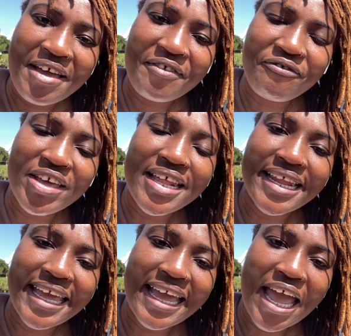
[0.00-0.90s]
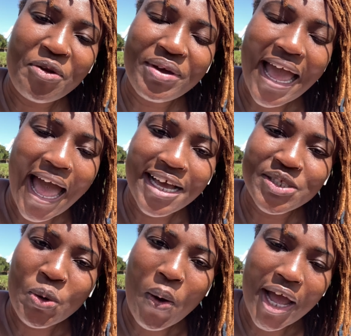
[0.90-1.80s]
feeling and we
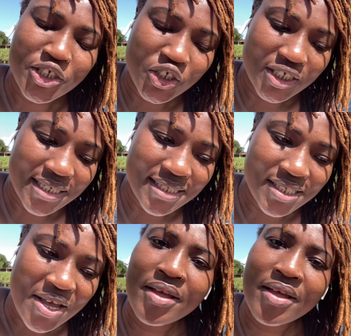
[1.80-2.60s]
ask questions